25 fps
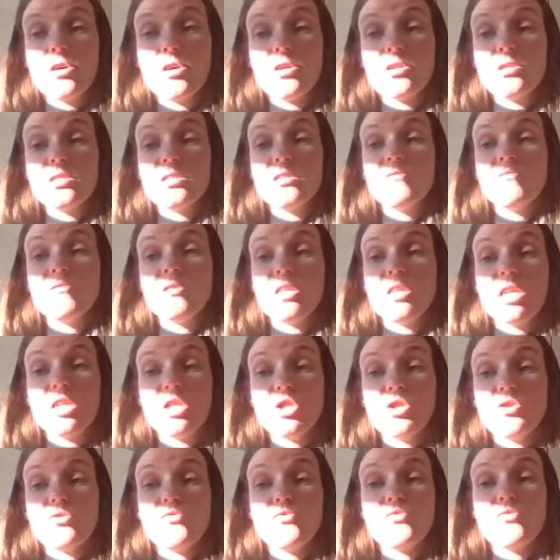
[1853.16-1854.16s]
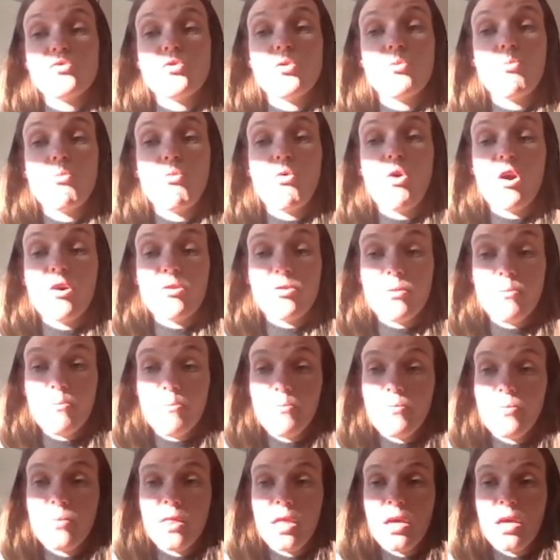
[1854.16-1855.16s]
deviation from 1.
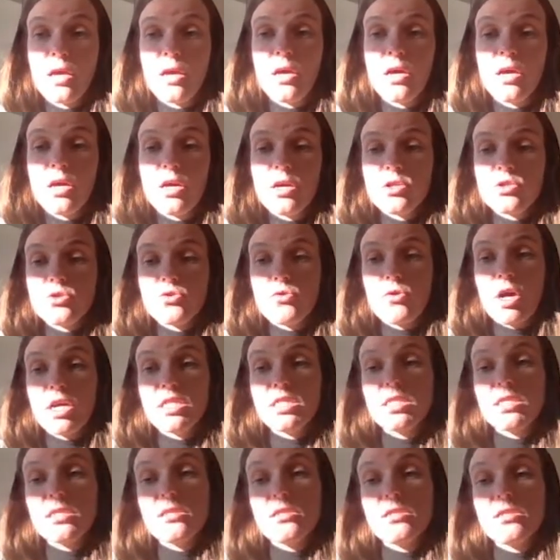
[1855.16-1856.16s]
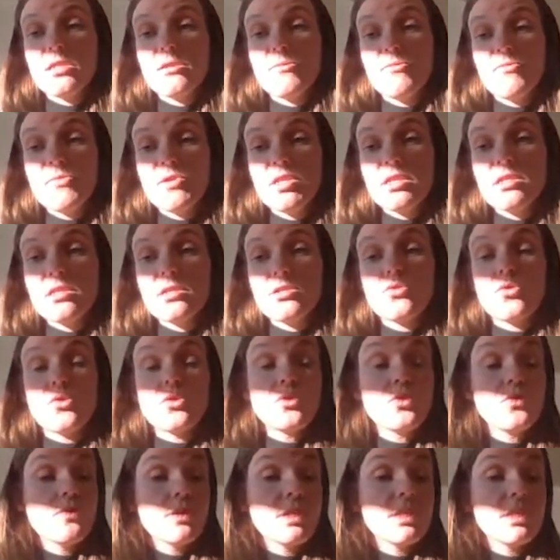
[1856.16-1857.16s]
So ideally, this is
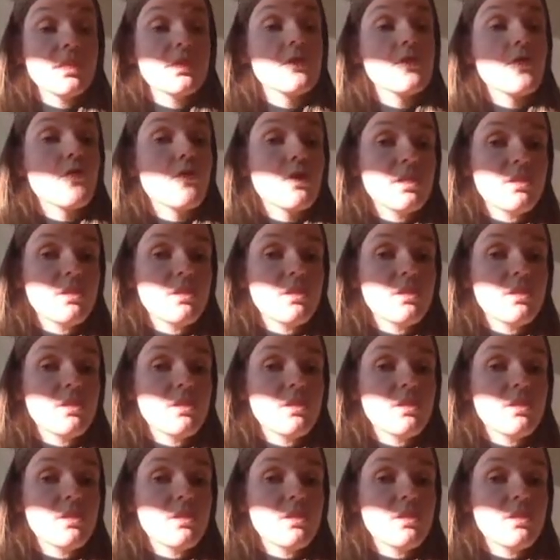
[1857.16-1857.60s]
also as low as